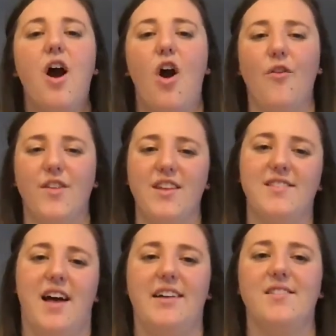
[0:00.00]
over these
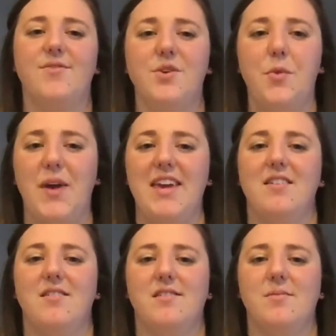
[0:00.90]
last few
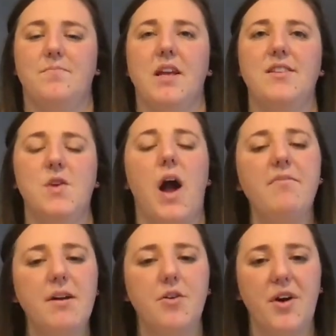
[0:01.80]
weeks. And so I've
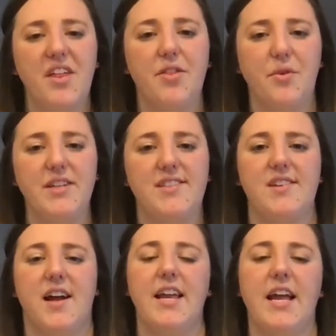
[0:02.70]
been going through a
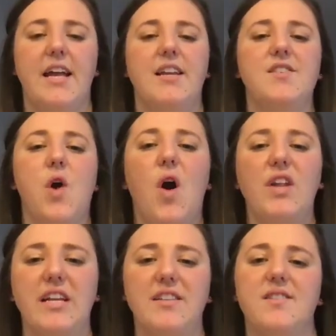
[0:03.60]
study, and it's called
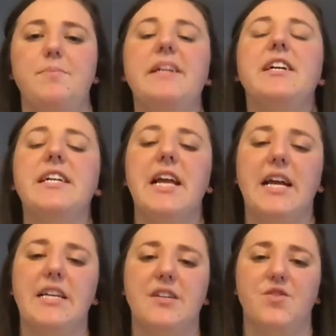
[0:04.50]
In Spirit
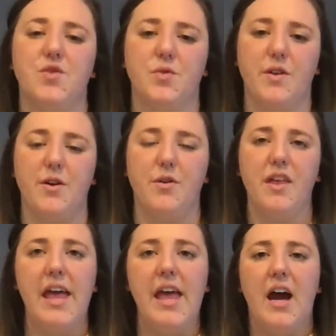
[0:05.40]
and in Truth,
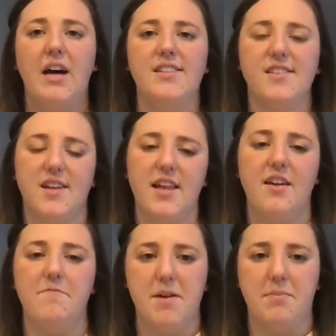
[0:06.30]
a Study
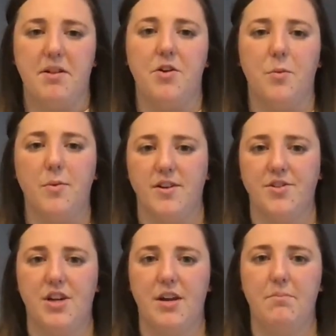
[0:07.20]
of Biblical
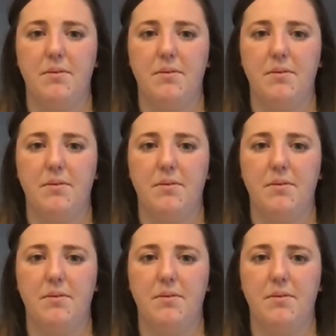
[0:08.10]
Worship.